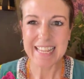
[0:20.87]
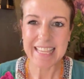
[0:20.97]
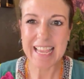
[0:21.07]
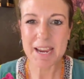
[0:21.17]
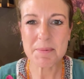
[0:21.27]

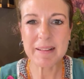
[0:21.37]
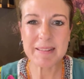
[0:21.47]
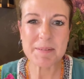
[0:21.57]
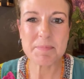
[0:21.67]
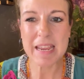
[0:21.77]
Yay,
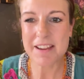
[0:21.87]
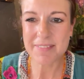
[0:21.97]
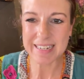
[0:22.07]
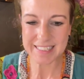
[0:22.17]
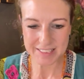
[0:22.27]
welcome Bev.
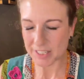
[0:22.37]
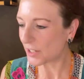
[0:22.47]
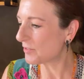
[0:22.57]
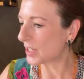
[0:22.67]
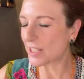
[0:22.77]
I can see
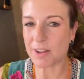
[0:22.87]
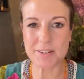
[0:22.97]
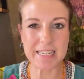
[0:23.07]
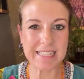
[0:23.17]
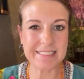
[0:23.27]
you've just
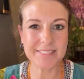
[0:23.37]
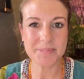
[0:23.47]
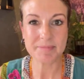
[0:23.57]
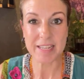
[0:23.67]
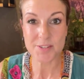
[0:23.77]
logged
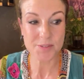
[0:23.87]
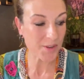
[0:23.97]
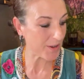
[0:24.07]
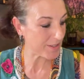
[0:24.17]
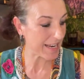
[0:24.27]
in. It's
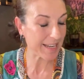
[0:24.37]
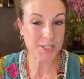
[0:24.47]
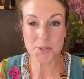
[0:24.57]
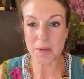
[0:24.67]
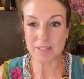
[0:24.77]
Thursday,
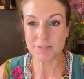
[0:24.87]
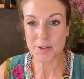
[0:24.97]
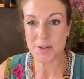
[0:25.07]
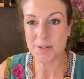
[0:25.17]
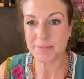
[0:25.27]
it's 12
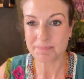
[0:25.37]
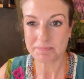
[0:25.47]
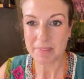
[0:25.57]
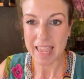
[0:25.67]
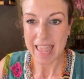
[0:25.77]
noon.
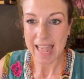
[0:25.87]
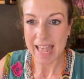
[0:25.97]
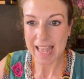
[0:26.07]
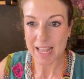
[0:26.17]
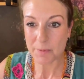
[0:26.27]

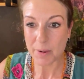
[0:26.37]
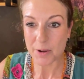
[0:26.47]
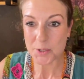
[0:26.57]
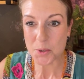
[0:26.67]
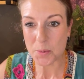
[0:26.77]
And we
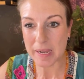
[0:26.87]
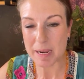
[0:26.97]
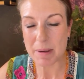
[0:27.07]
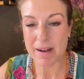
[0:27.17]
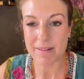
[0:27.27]
are talking
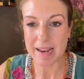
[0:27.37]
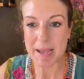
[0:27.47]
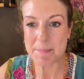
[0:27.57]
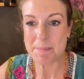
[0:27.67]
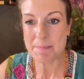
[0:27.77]
about
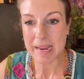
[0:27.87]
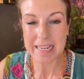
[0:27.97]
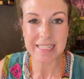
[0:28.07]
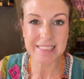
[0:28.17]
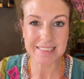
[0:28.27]

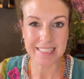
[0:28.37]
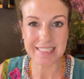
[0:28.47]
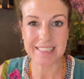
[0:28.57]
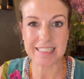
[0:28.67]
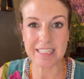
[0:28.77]

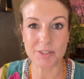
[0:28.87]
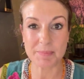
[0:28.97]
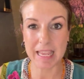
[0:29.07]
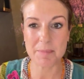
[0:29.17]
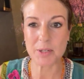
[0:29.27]
amazing
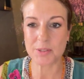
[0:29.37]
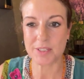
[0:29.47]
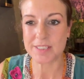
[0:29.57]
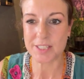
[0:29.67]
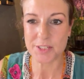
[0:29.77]
chemical
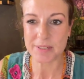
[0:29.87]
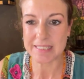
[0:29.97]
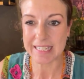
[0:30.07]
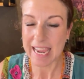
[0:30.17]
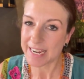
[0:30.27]

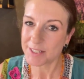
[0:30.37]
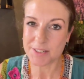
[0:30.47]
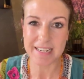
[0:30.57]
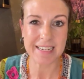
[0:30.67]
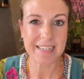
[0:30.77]
constituents again
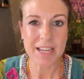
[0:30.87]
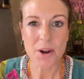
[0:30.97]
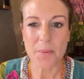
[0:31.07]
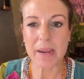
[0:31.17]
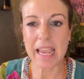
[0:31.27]
today.
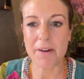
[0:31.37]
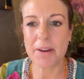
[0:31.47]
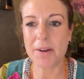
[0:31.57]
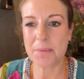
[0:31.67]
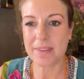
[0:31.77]
We
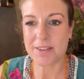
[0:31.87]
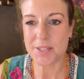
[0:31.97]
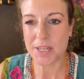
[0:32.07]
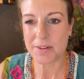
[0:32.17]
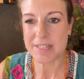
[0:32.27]
carry on with our
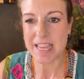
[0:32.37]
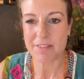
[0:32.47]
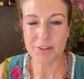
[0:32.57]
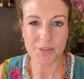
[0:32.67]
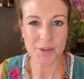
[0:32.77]
series
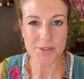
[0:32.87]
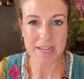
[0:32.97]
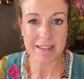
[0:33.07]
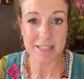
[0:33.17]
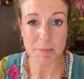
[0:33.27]
every
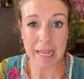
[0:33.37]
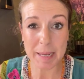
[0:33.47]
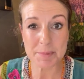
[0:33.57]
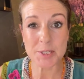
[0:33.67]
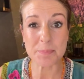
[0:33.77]
Thursday. It is my
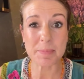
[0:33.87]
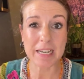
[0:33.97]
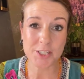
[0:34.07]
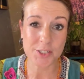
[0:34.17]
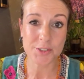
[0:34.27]
absolute
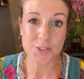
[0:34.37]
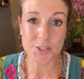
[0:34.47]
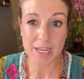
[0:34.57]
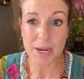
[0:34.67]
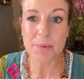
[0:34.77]
passion to
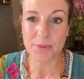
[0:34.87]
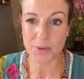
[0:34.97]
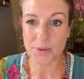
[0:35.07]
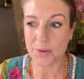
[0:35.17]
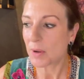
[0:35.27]
share with
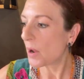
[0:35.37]
you